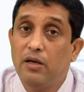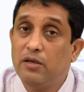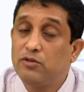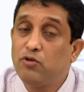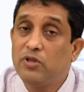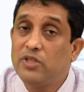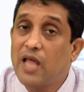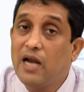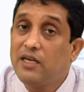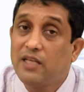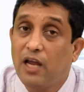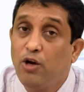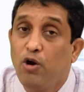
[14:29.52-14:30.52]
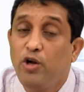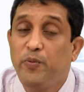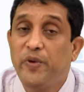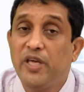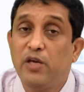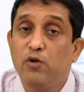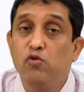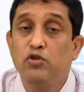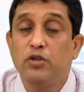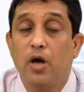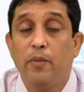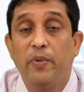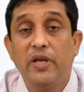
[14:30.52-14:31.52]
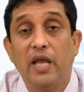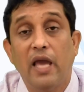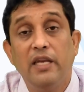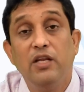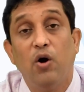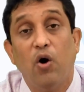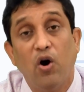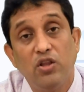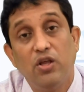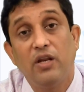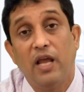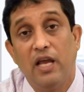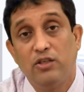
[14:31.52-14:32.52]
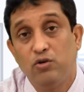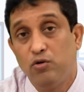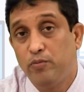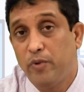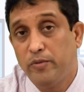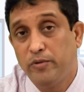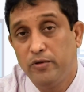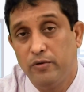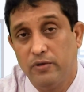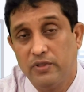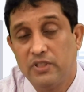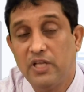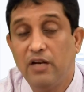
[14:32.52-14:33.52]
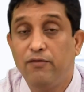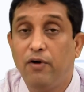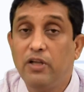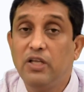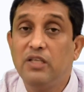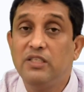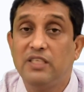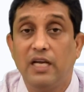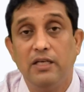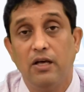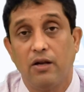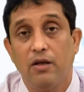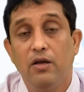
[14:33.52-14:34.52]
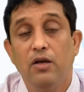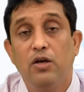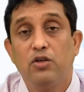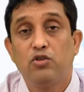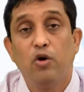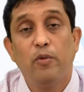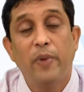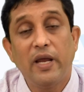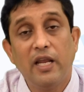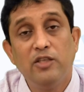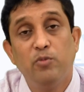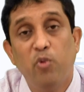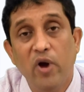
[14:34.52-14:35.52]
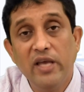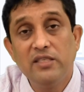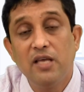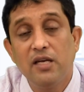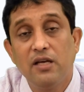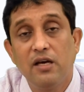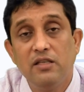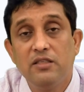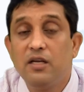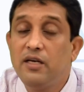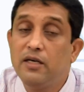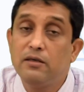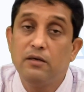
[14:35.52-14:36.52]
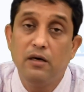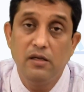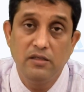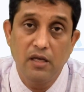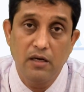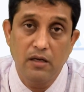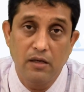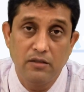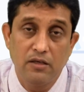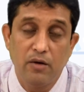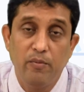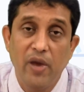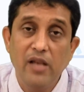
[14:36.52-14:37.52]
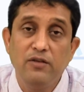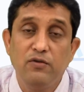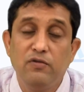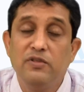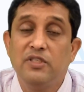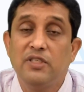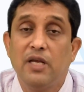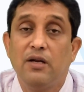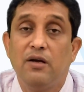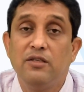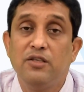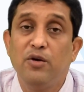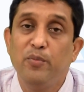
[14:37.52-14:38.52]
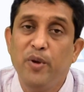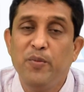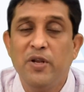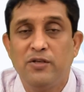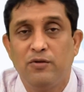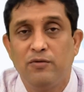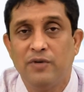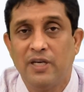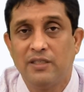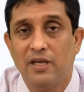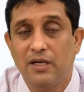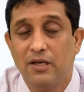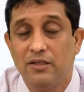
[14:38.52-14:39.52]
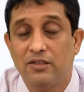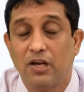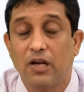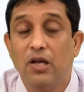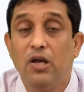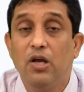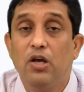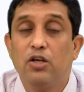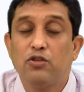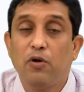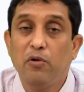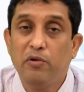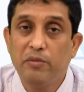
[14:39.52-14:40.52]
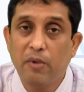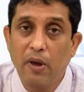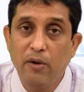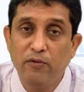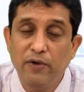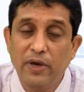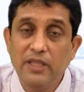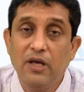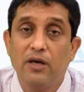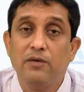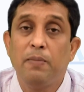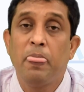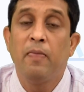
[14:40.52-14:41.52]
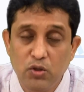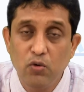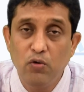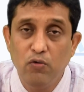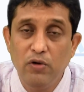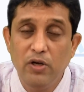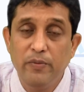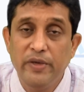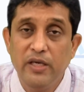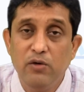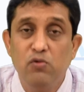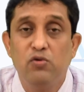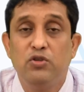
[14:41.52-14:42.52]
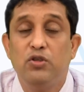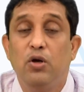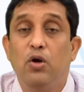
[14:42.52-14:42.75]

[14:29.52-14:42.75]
So that cannot be used upon any other age group of students. Then further, gender. So far as boys are concerned and girls are concerned, male students are concerned, female students are concerned. So whether tool will be used